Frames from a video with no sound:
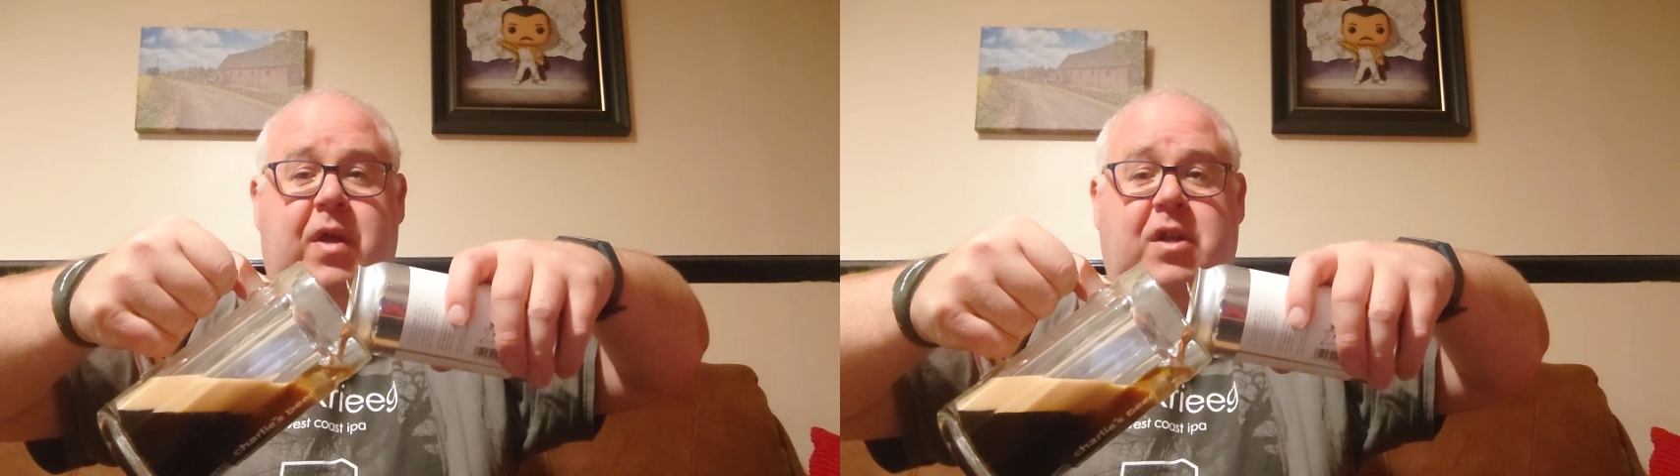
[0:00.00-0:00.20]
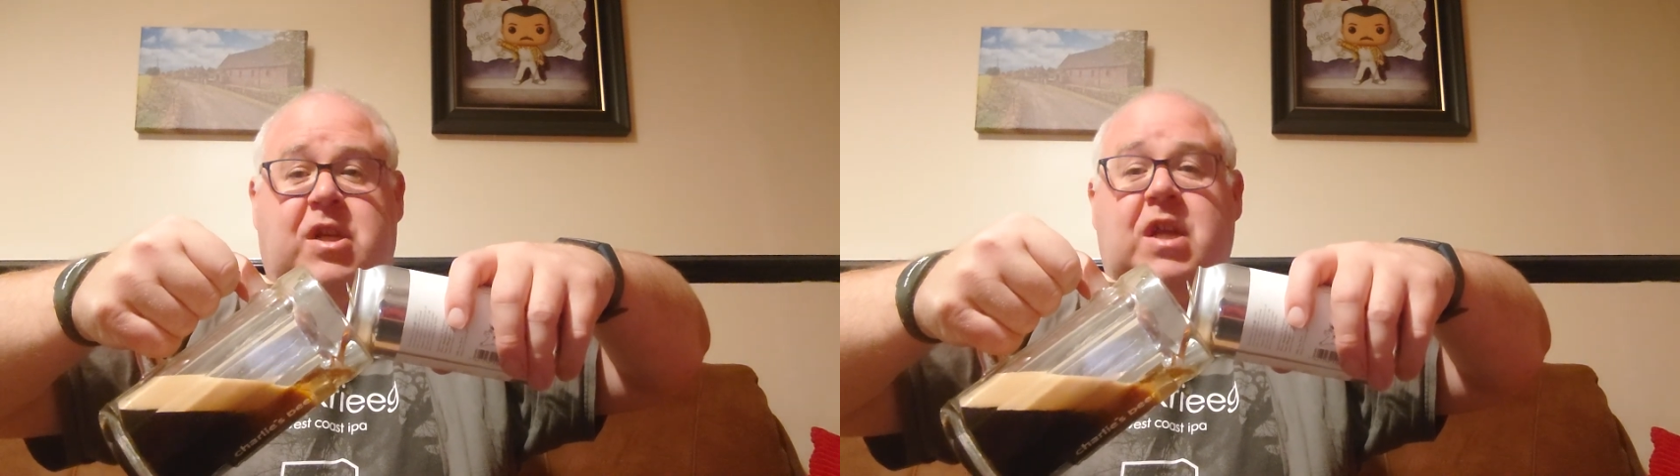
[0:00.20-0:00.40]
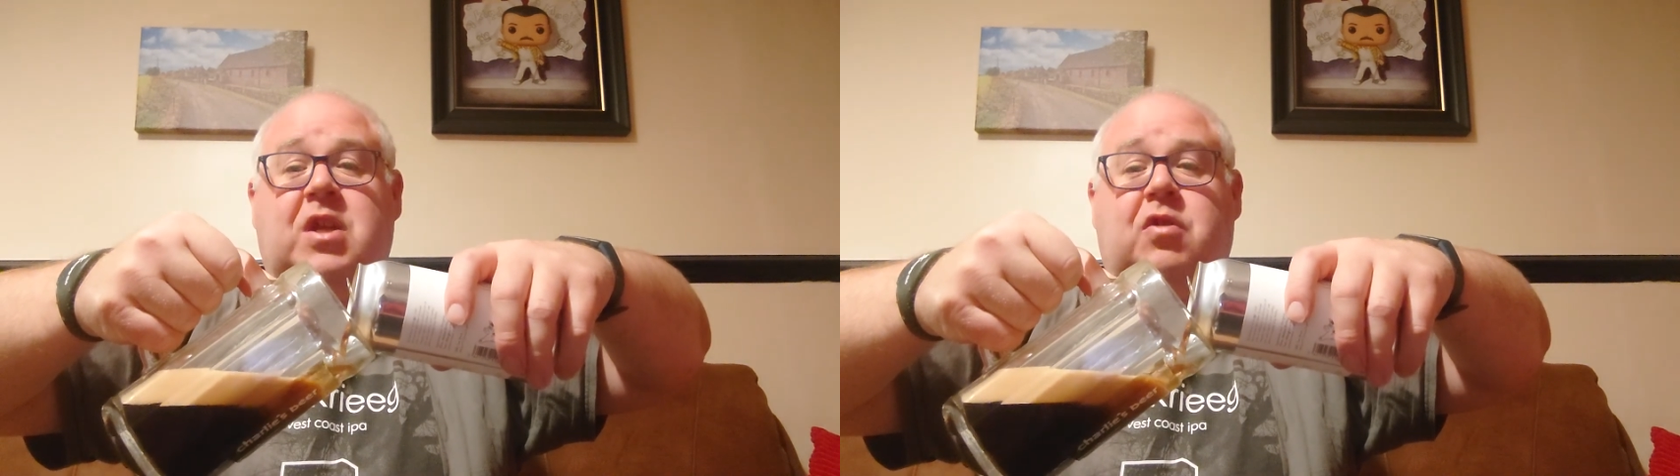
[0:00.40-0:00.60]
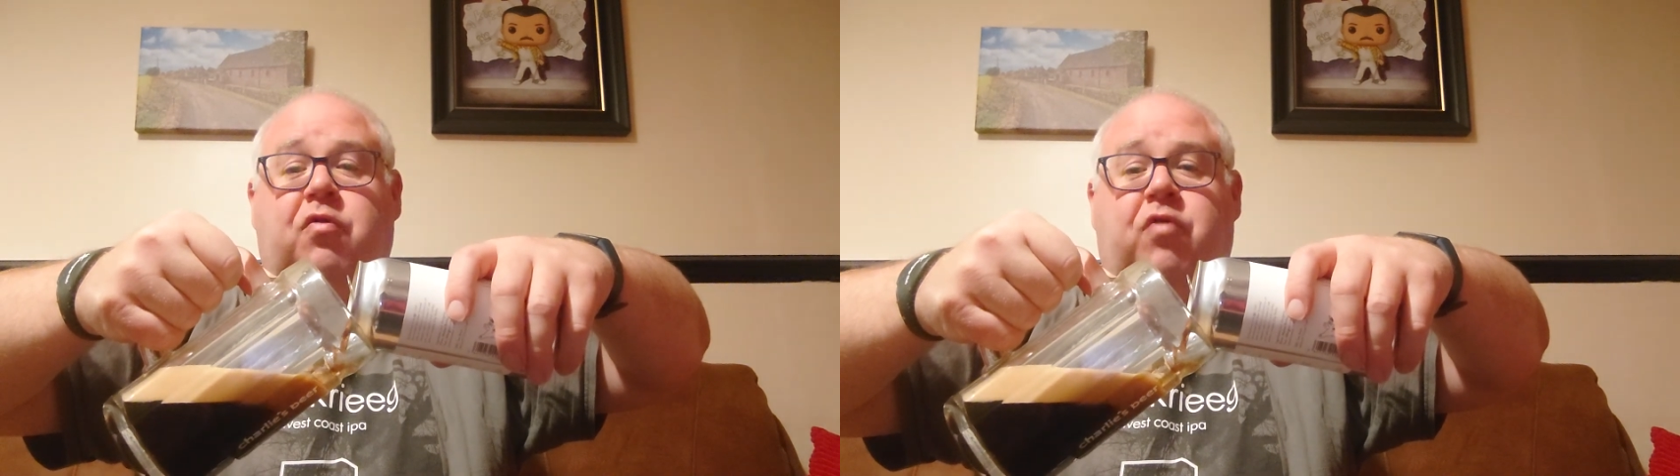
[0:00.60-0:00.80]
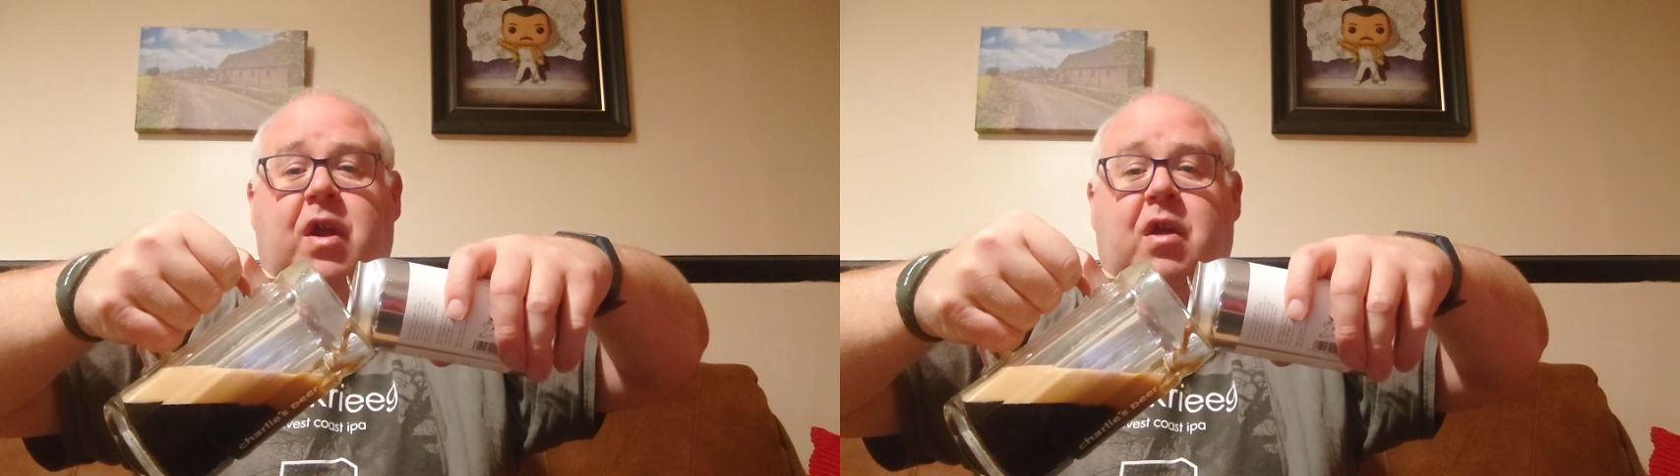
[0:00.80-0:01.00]
a
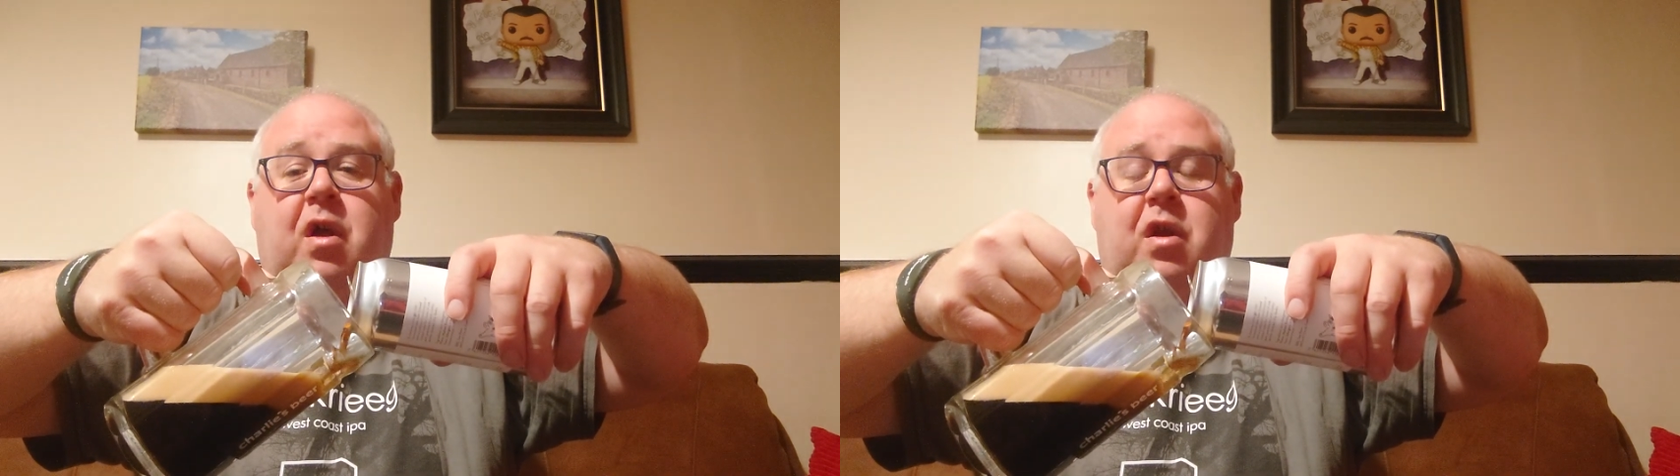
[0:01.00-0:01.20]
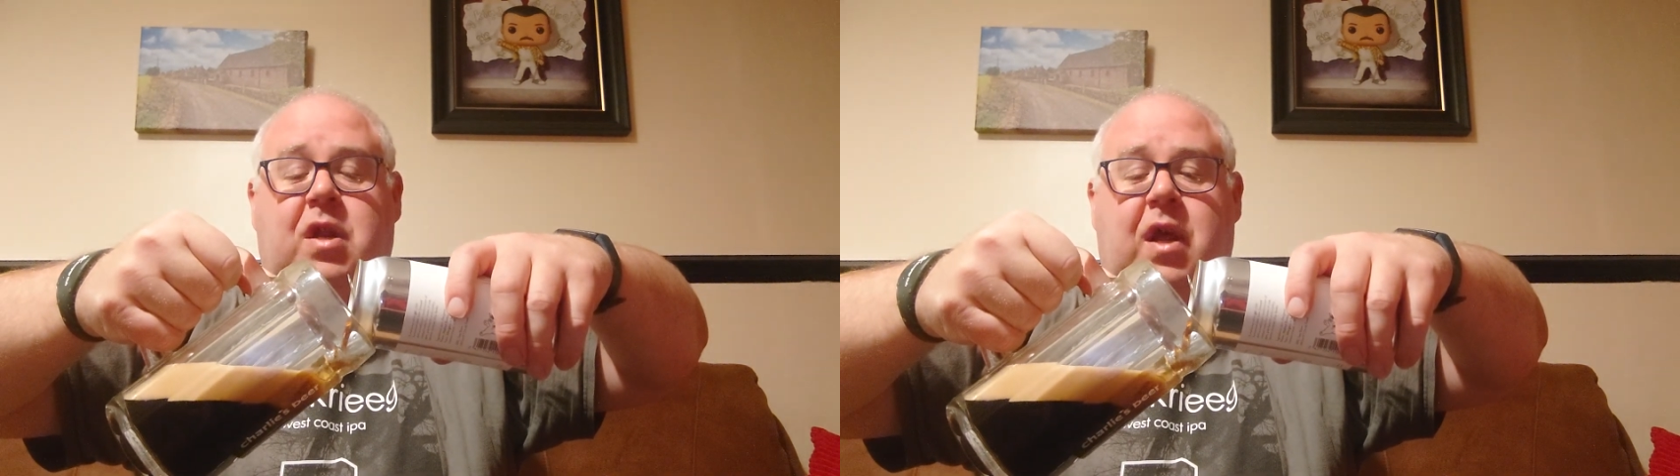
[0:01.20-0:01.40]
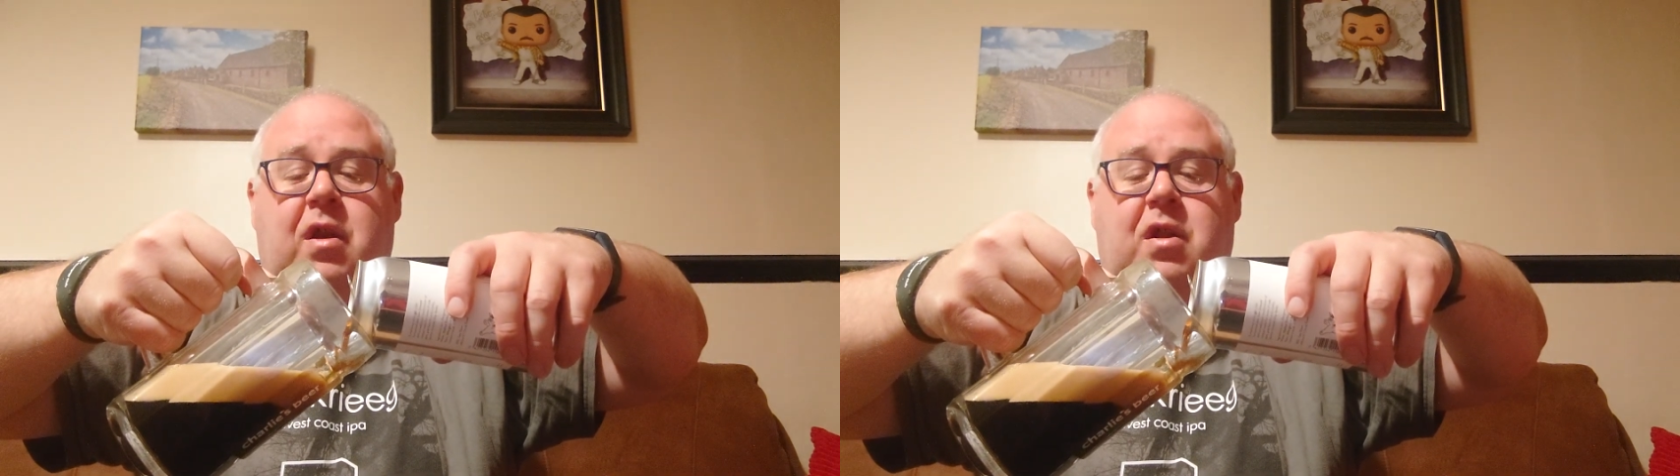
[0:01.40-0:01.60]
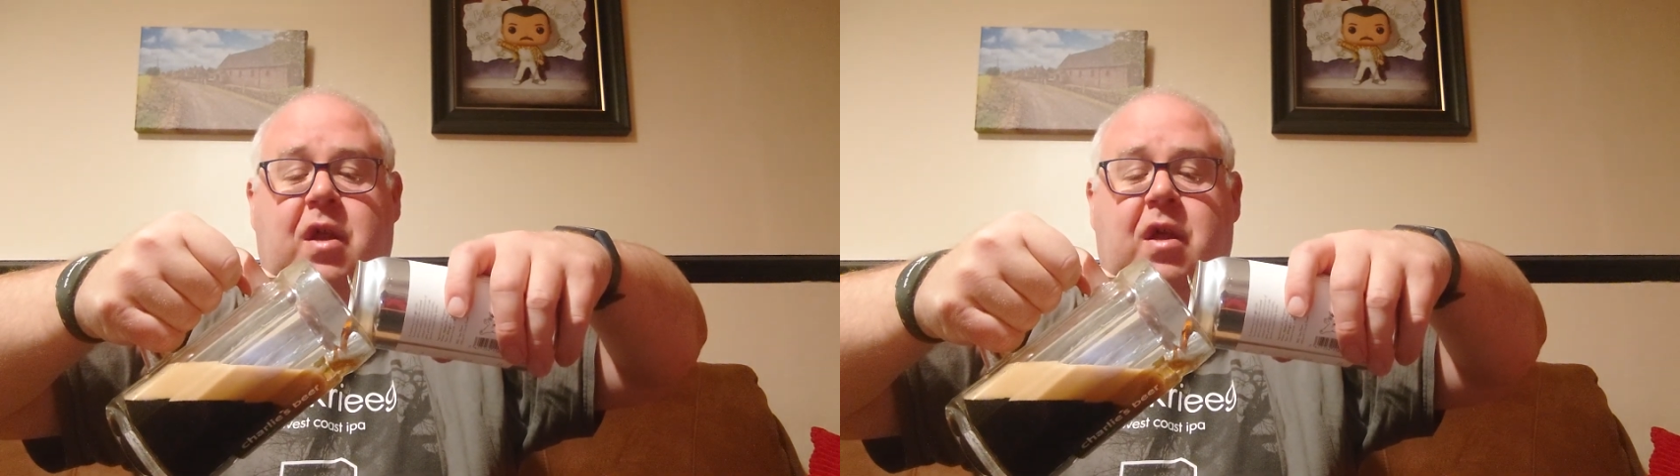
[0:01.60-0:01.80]
seasonal drinker. I tend